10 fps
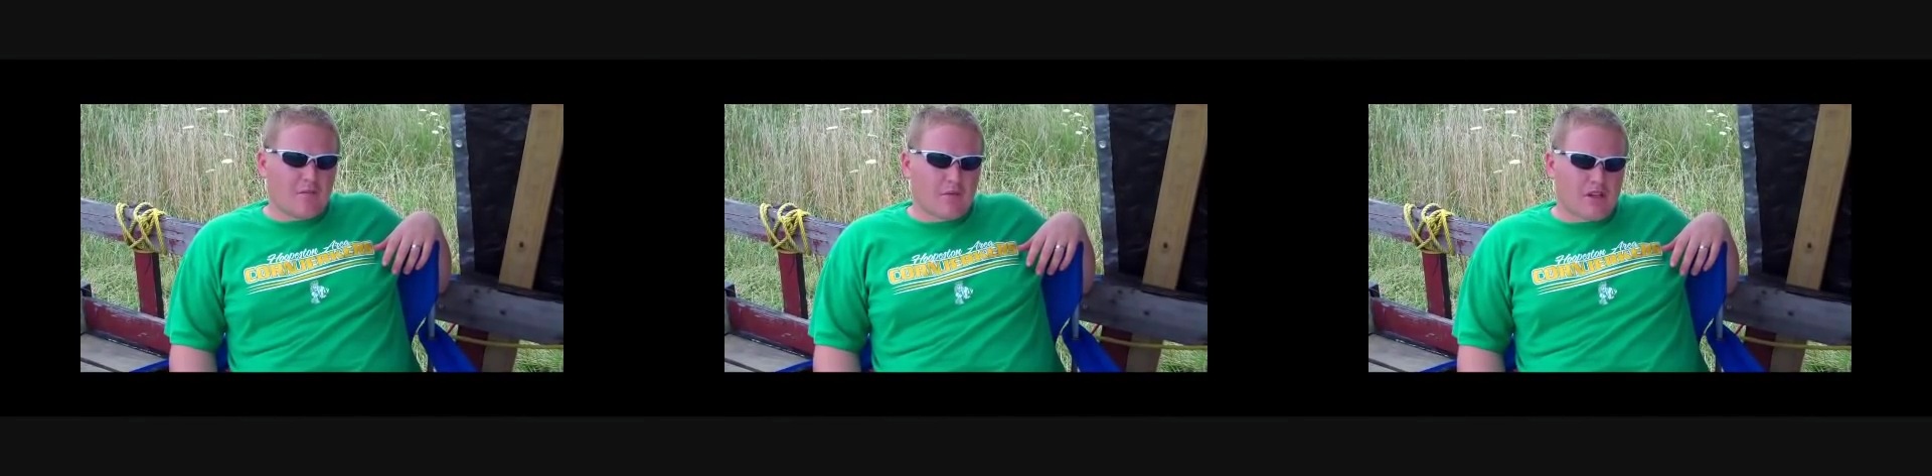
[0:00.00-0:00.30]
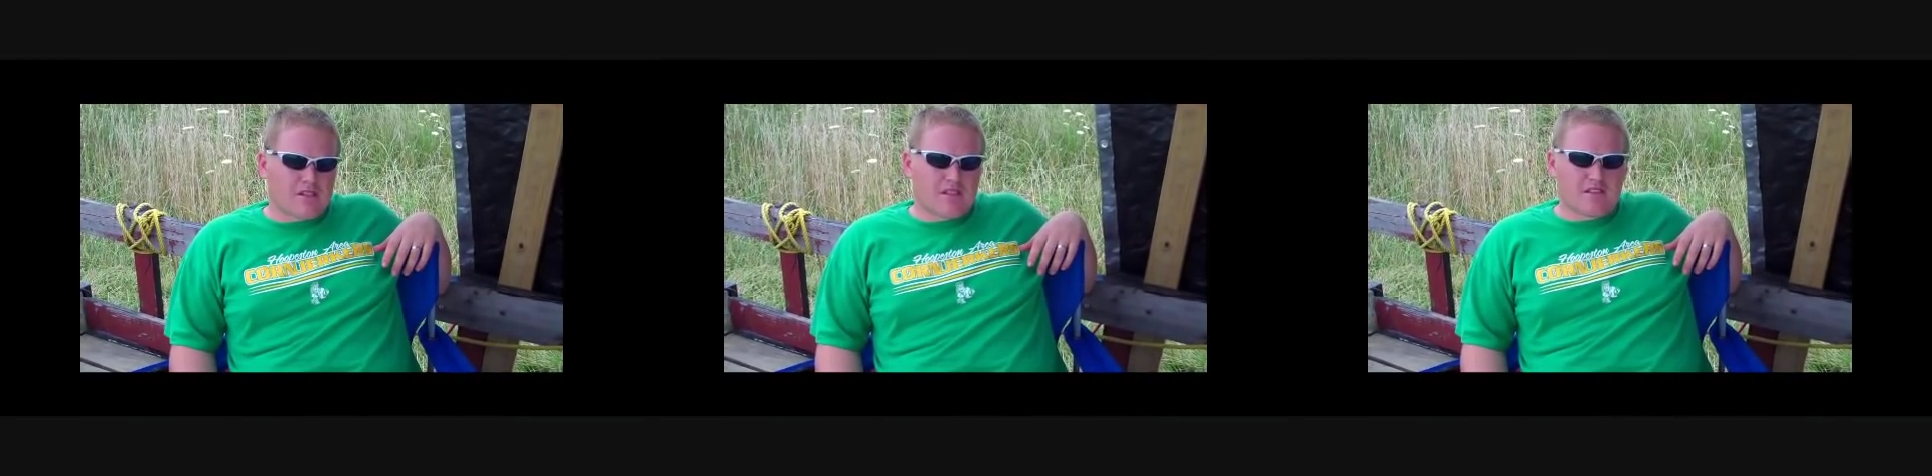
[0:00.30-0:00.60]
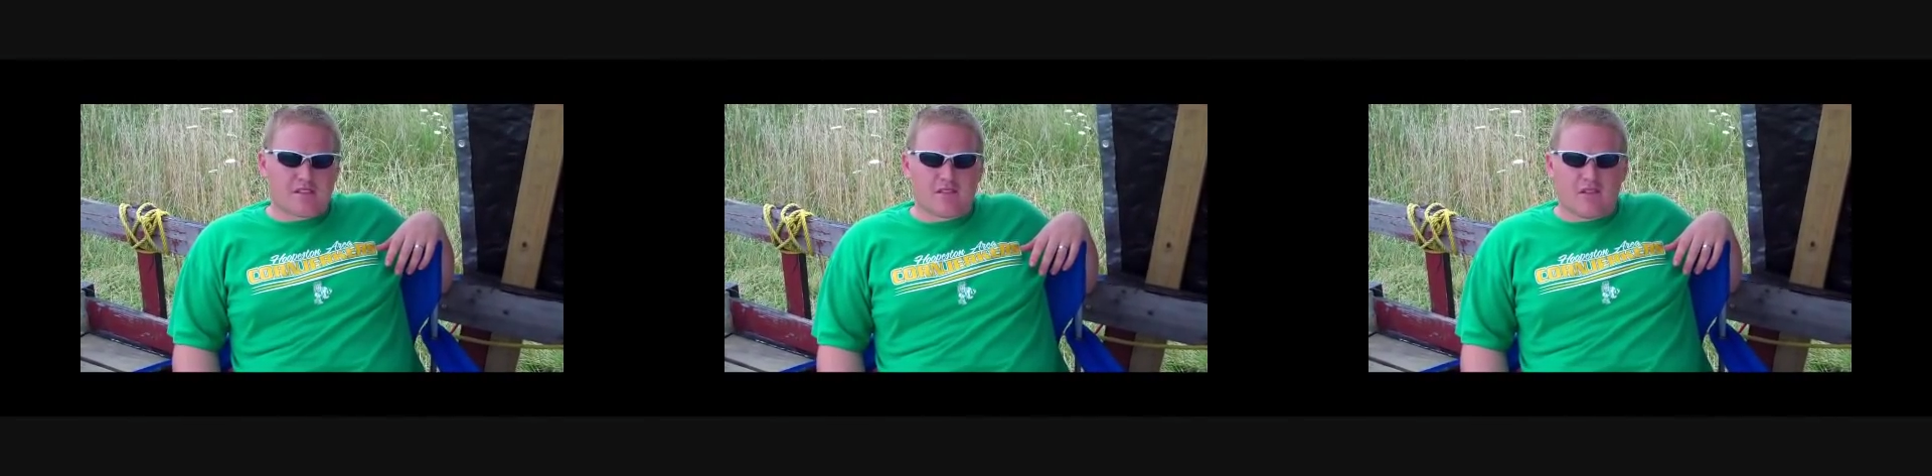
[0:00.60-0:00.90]

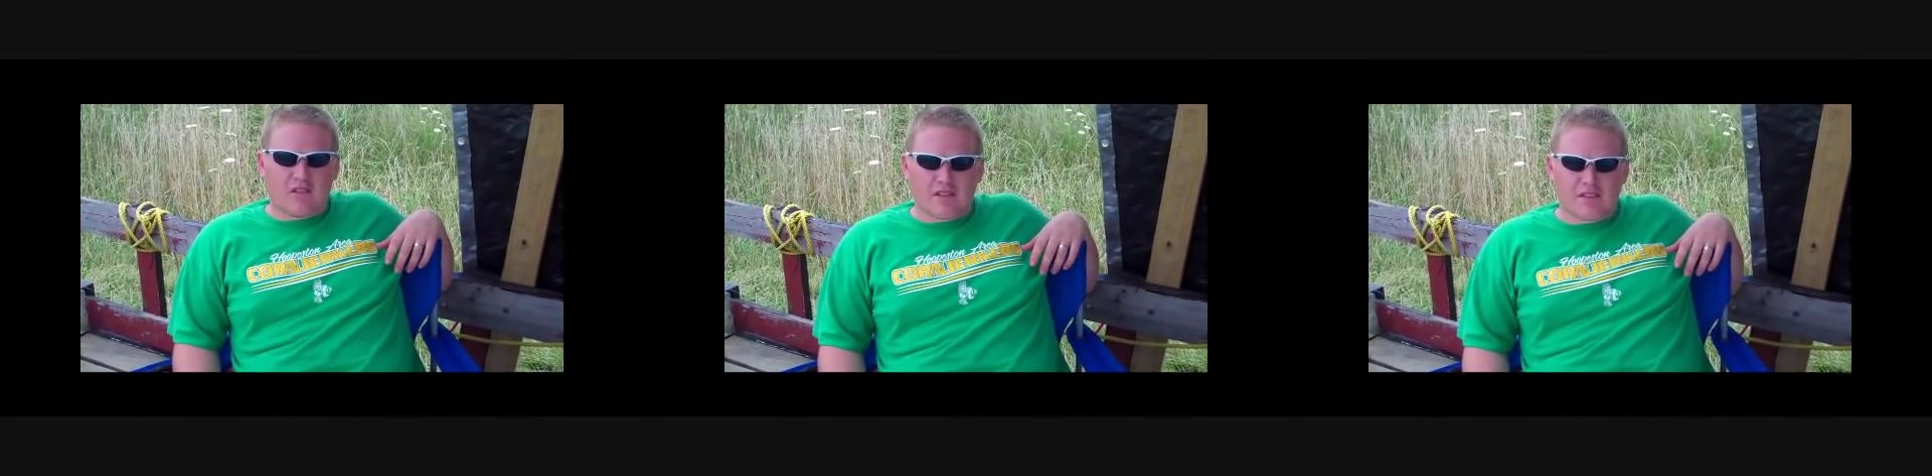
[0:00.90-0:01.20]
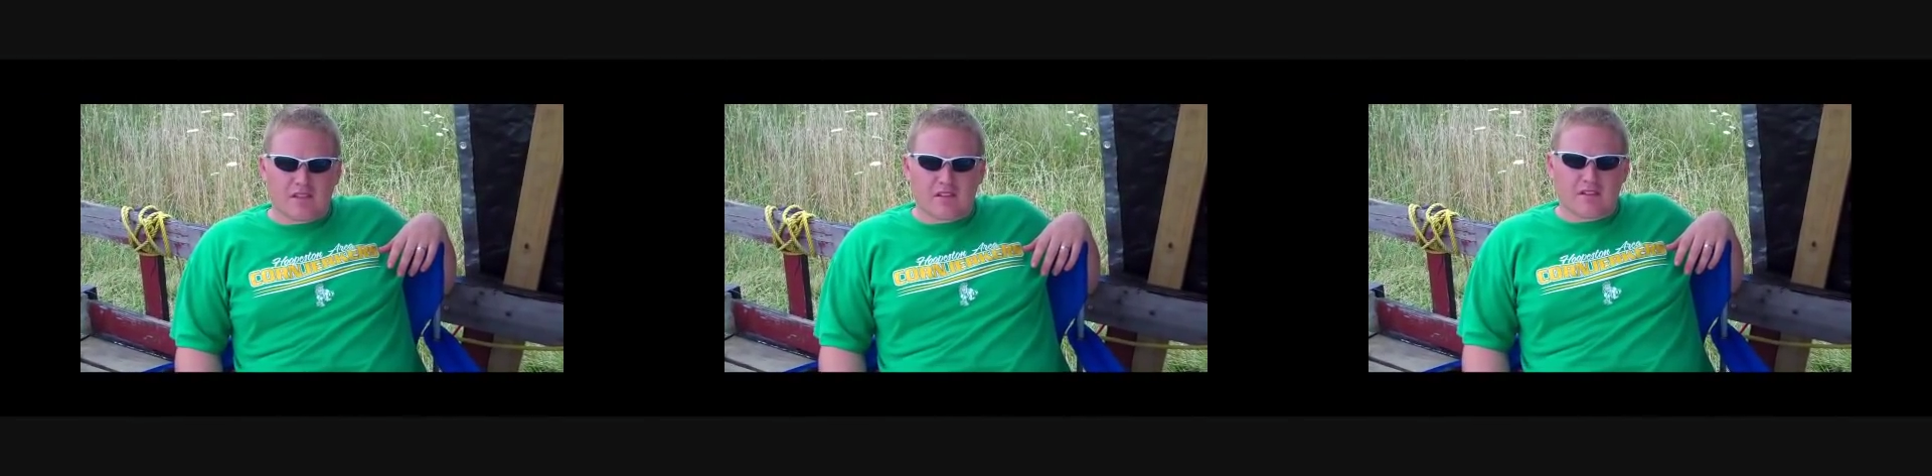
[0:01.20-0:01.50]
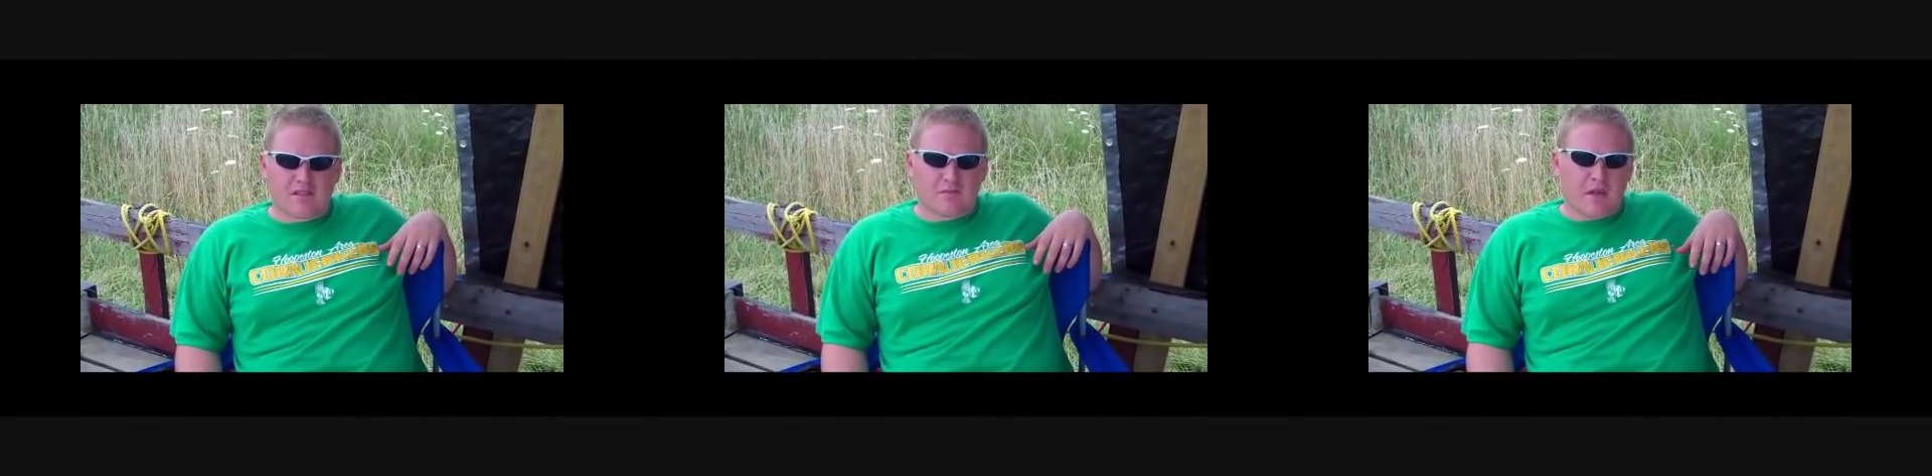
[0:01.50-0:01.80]
precedents and all this
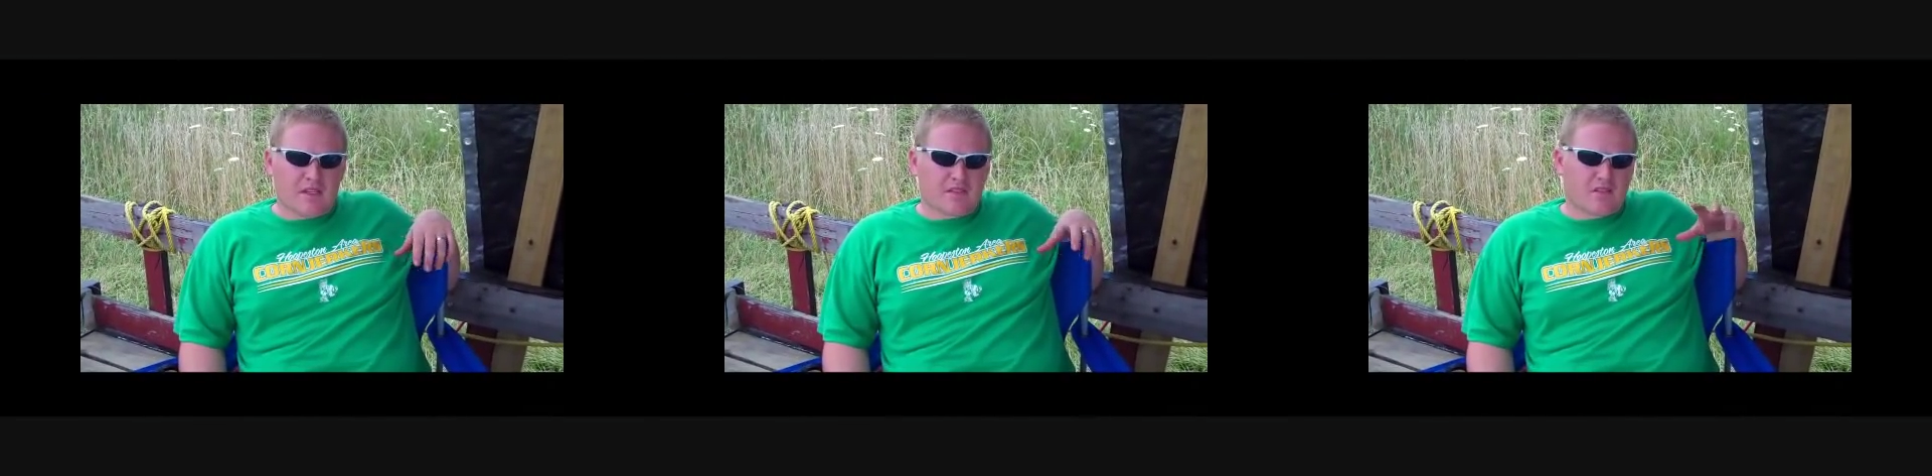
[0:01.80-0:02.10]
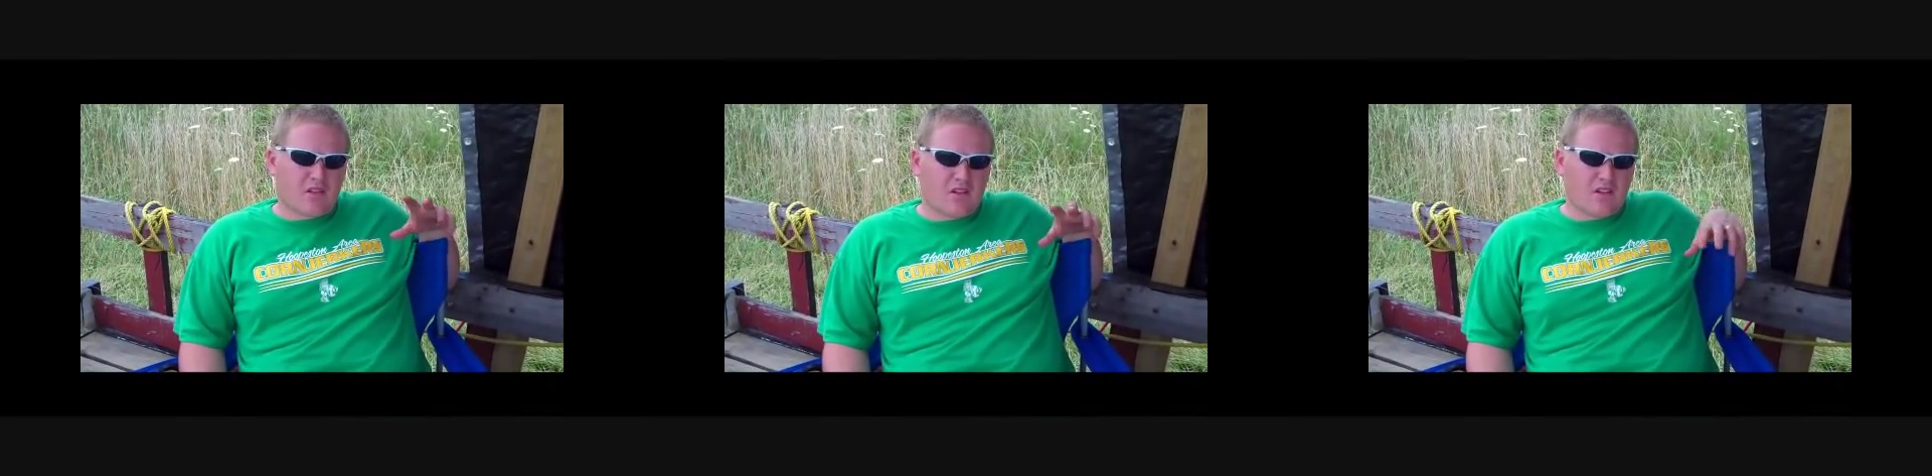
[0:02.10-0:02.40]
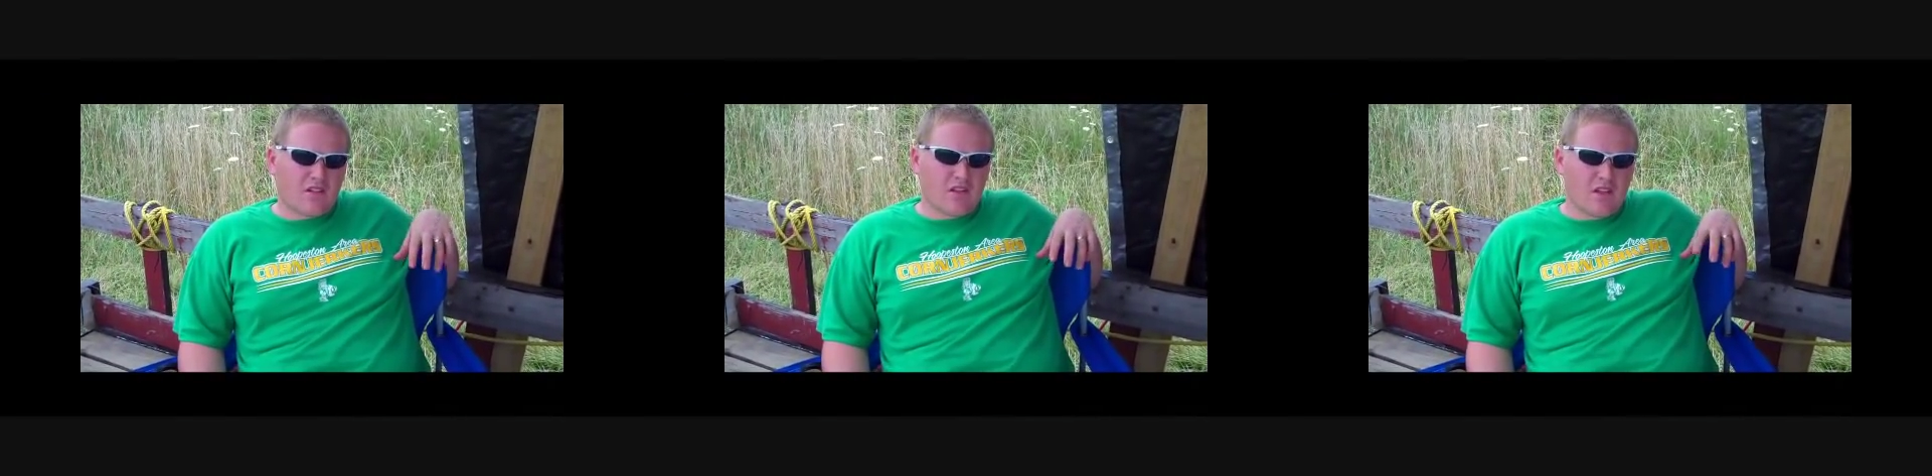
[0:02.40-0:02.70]
is based on